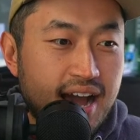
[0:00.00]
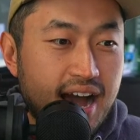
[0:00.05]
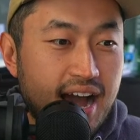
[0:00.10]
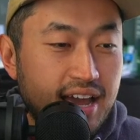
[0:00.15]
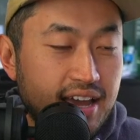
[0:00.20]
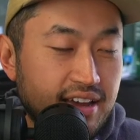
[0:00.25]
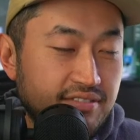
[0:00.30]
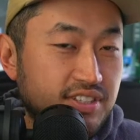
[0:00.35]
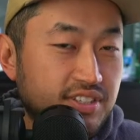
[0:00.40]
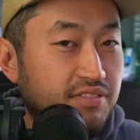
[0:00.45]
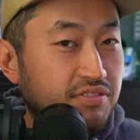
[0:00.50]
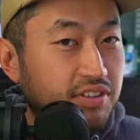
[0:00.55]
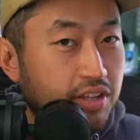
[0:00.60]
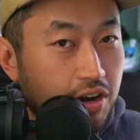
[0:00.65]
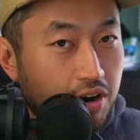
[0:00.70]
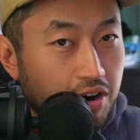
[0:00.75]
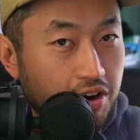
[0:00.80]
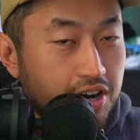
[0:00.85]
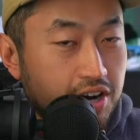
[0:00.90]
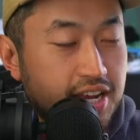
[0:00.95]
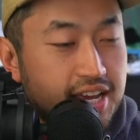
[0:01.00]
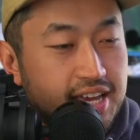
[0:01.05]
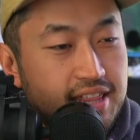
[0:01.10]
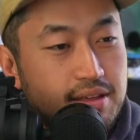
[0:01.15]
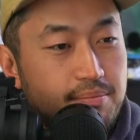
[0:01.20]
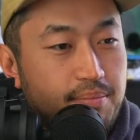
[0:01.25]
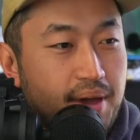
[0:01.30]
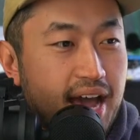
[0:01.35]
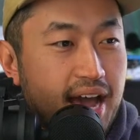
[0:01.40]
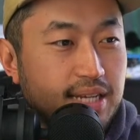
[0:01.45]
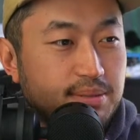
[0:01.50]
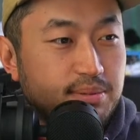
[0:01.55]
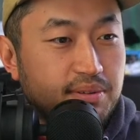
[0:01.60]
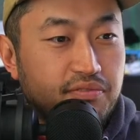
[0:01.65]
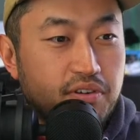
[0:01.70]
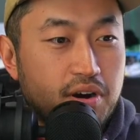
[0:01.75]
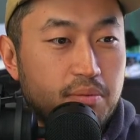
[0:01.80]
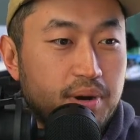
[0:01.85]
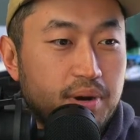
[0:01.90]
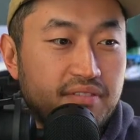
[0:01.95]
I have definitely heard it in the past
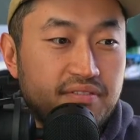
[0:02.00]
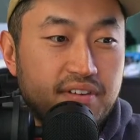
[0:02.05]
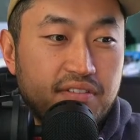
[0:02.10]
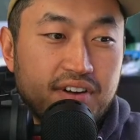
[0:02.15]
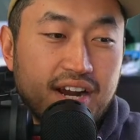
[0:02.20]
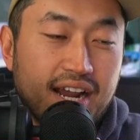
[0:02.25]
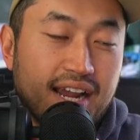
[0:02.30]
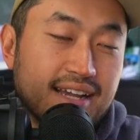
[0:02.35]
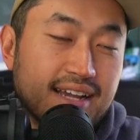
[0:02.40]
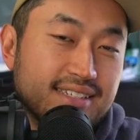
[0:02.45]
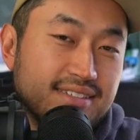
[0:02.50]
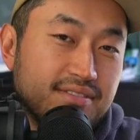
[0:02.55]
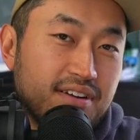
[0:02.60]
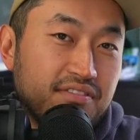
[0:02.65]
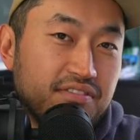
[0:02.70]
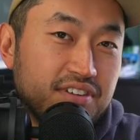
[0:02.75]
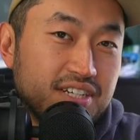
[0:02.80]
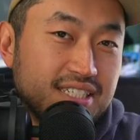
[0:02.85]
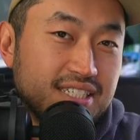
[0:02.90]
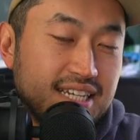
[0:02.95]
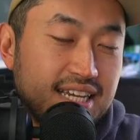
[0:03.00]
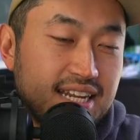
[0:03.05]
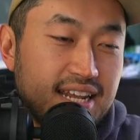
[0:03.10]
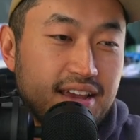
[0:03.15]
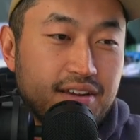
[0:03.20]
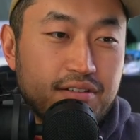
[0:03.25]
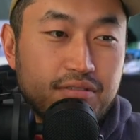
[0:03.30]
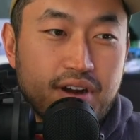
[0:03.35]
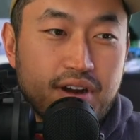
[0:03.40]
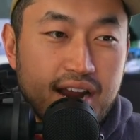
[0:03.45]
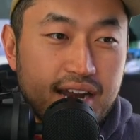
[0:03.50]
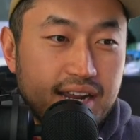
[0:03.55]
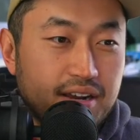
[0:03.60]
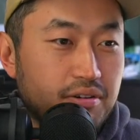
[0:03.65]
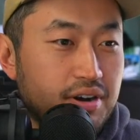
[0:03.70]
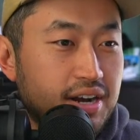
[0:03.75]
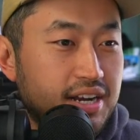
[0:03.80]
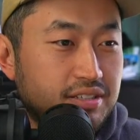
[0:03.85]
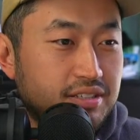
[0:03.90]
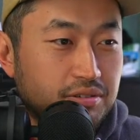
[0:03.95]
before, but I've never seen it in writing
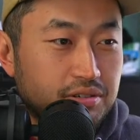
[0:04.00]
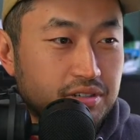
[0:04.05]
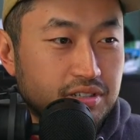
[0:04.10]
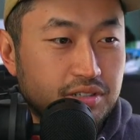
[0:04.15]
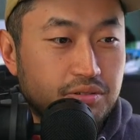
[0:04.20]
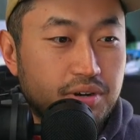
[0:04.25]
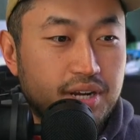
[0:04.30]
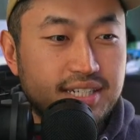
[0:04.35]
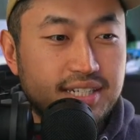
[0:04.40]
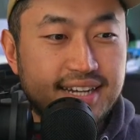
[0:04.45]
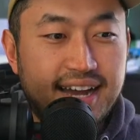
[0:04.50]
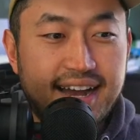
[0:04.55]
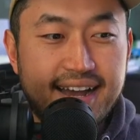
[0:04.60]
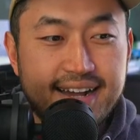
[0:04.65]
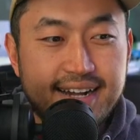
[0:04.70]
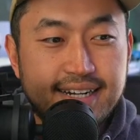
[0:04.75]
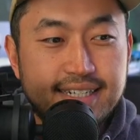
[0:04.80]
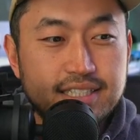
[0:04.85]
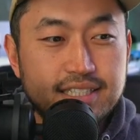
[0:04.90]
or any sort of screenshot.